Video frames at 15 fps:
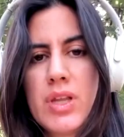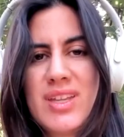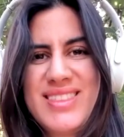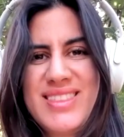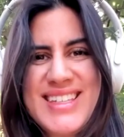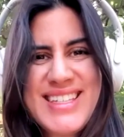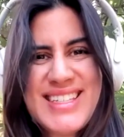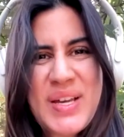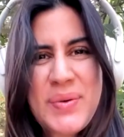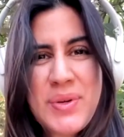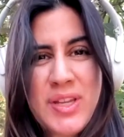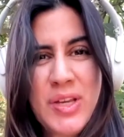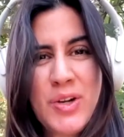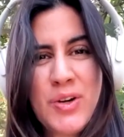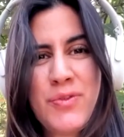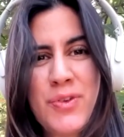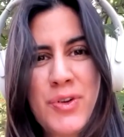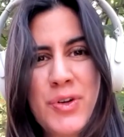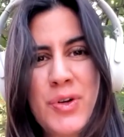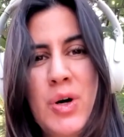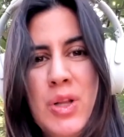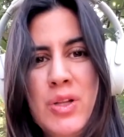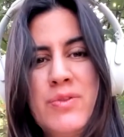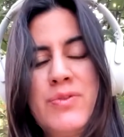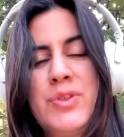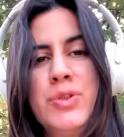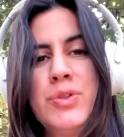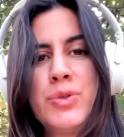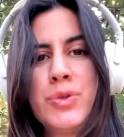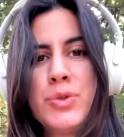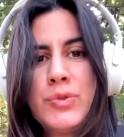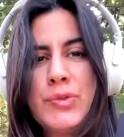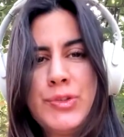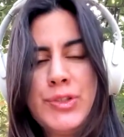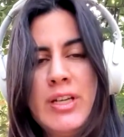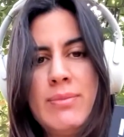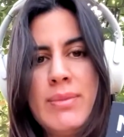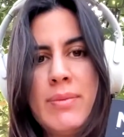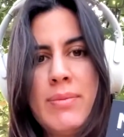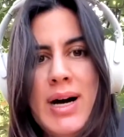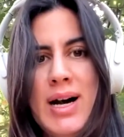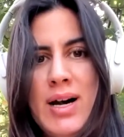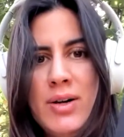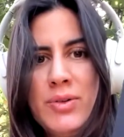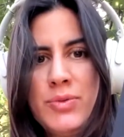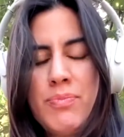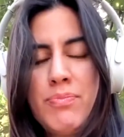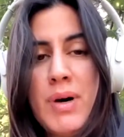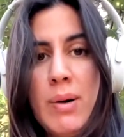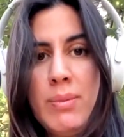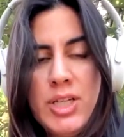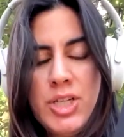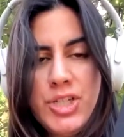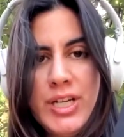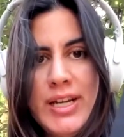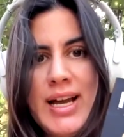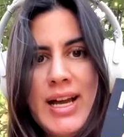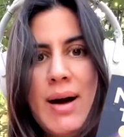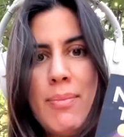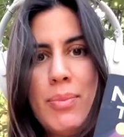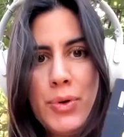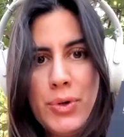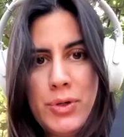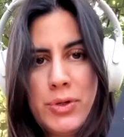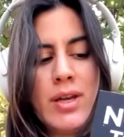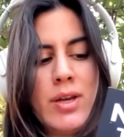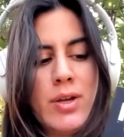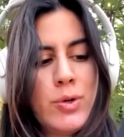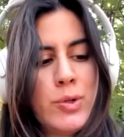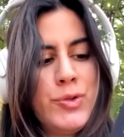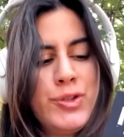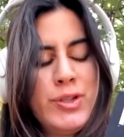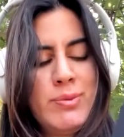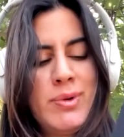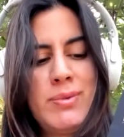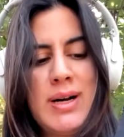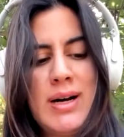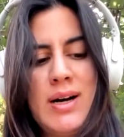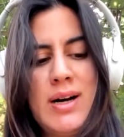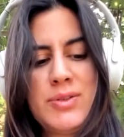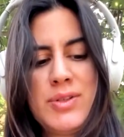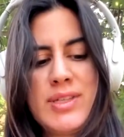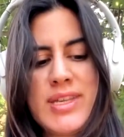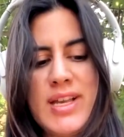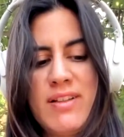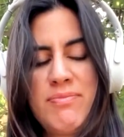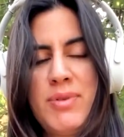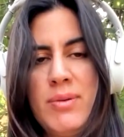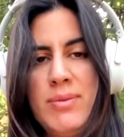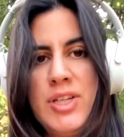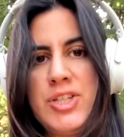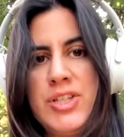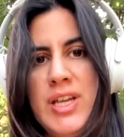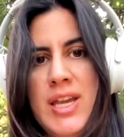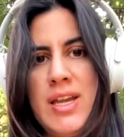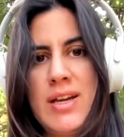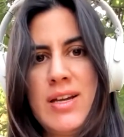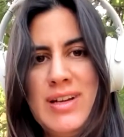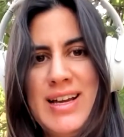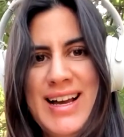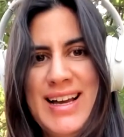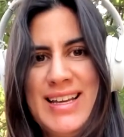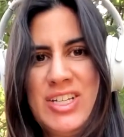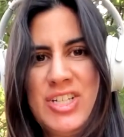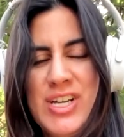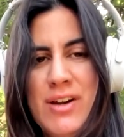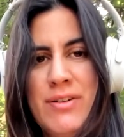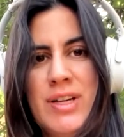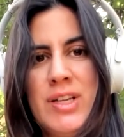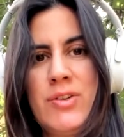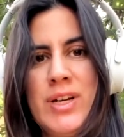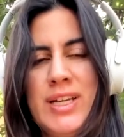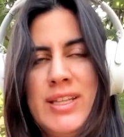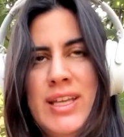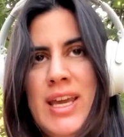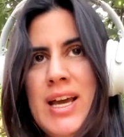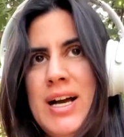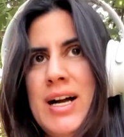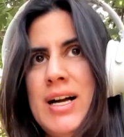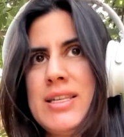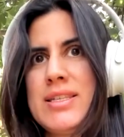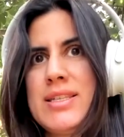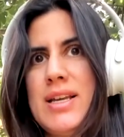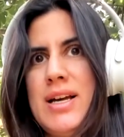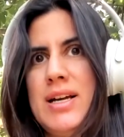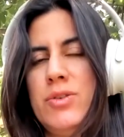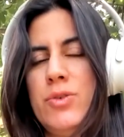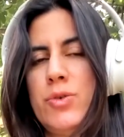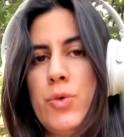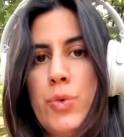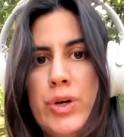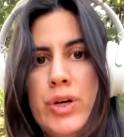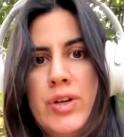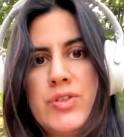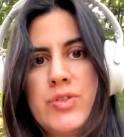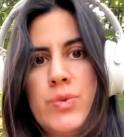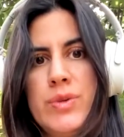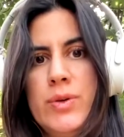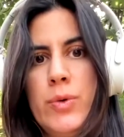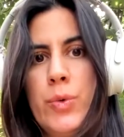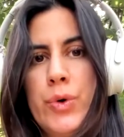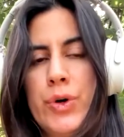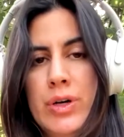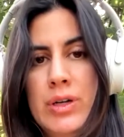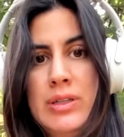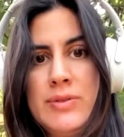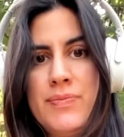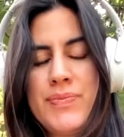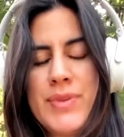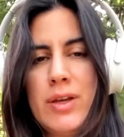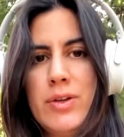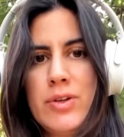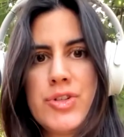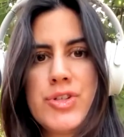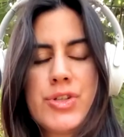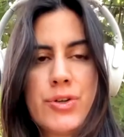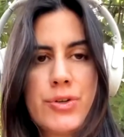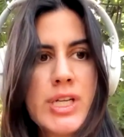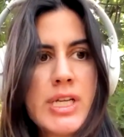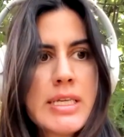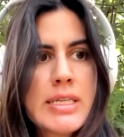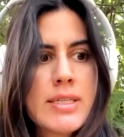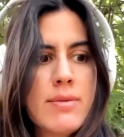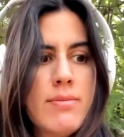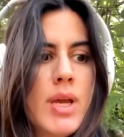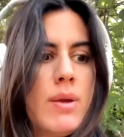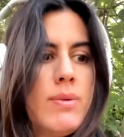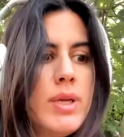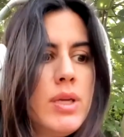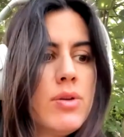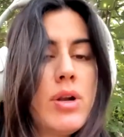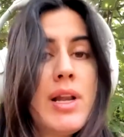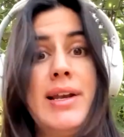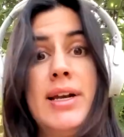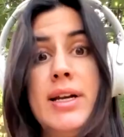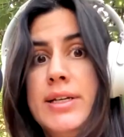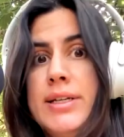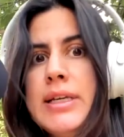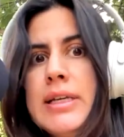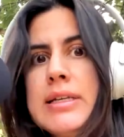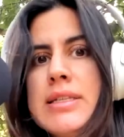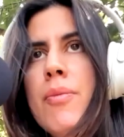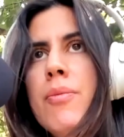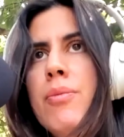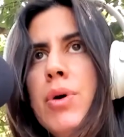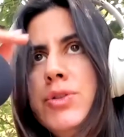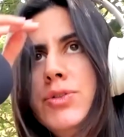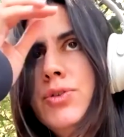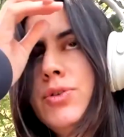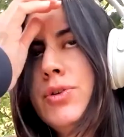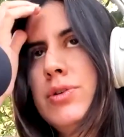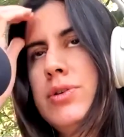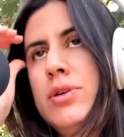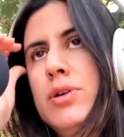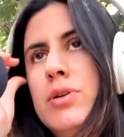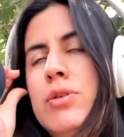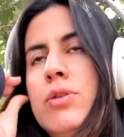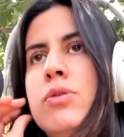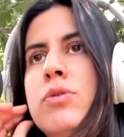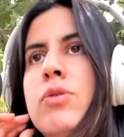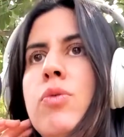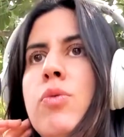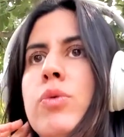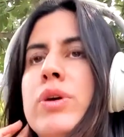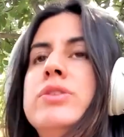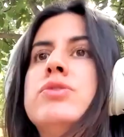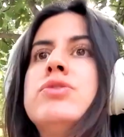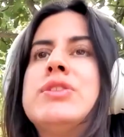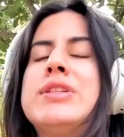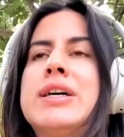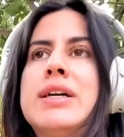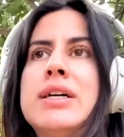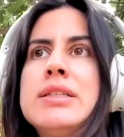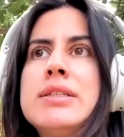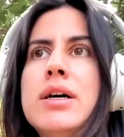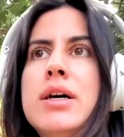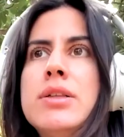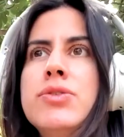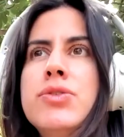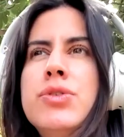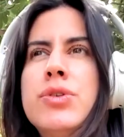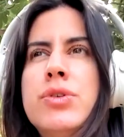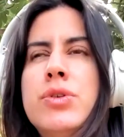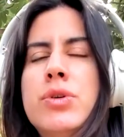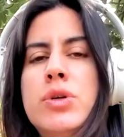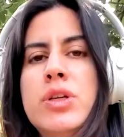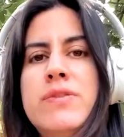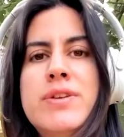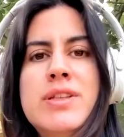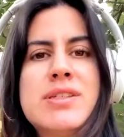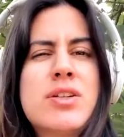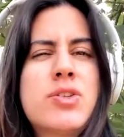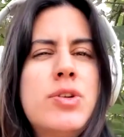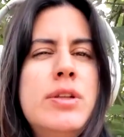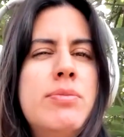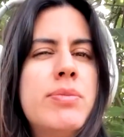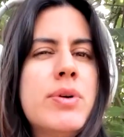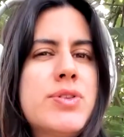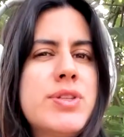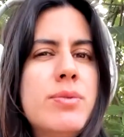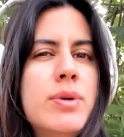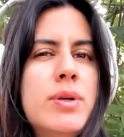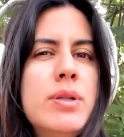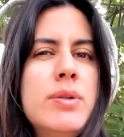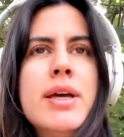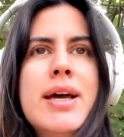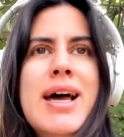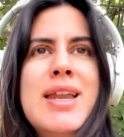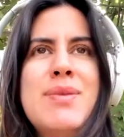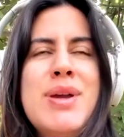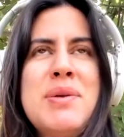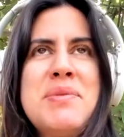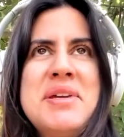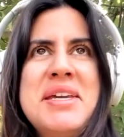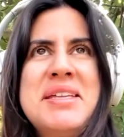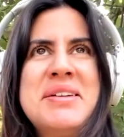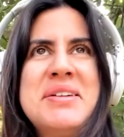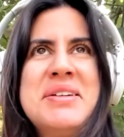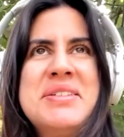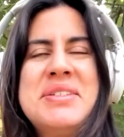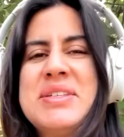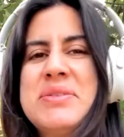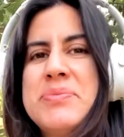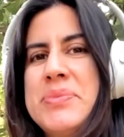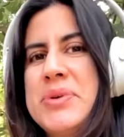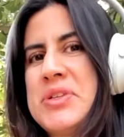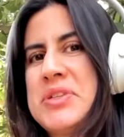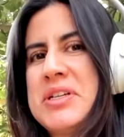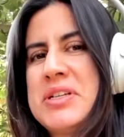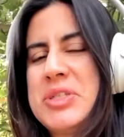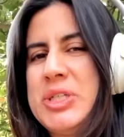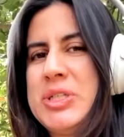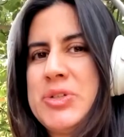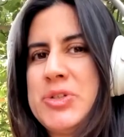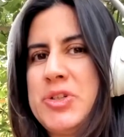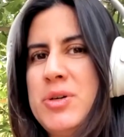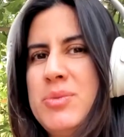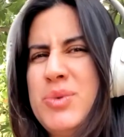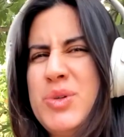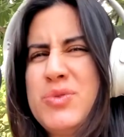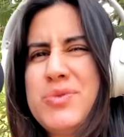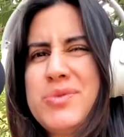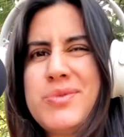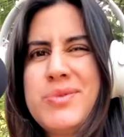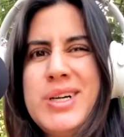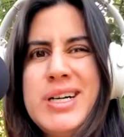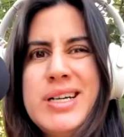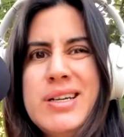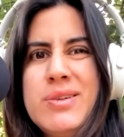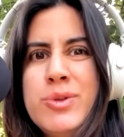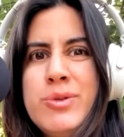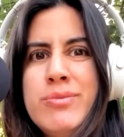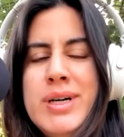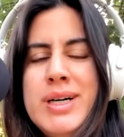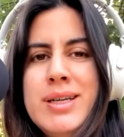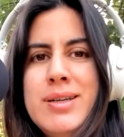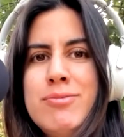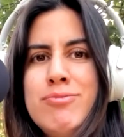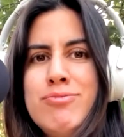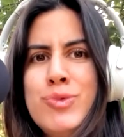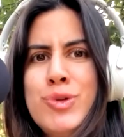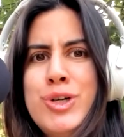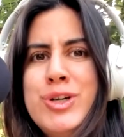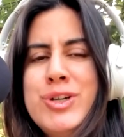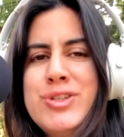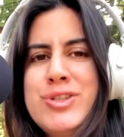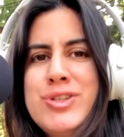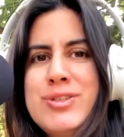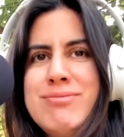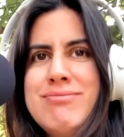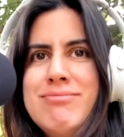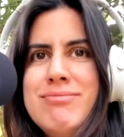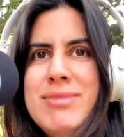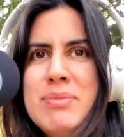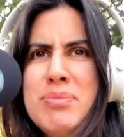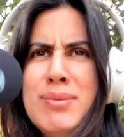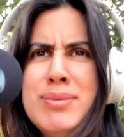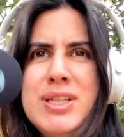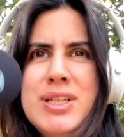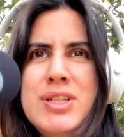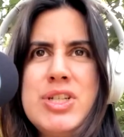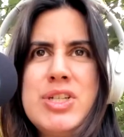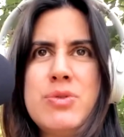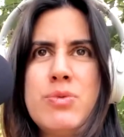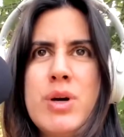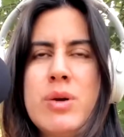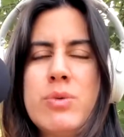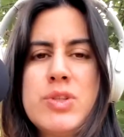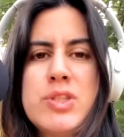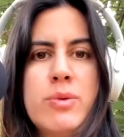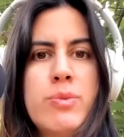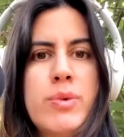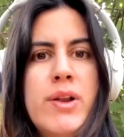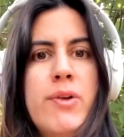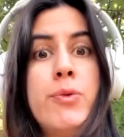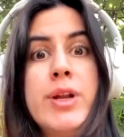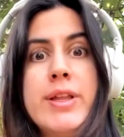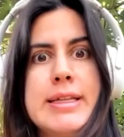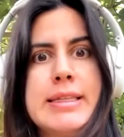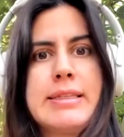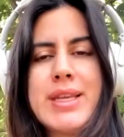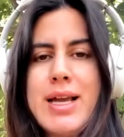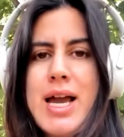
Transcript: This is a video for all of you who dream about publishing a book, who dream about self publishing and sharing your ideas and your words with the world, your stories, maybe your learnings, but you don't know where to start and you don't know if it's actually possible. And maybe there is this imposter syndrome of why would my words be published? Why would someone read it?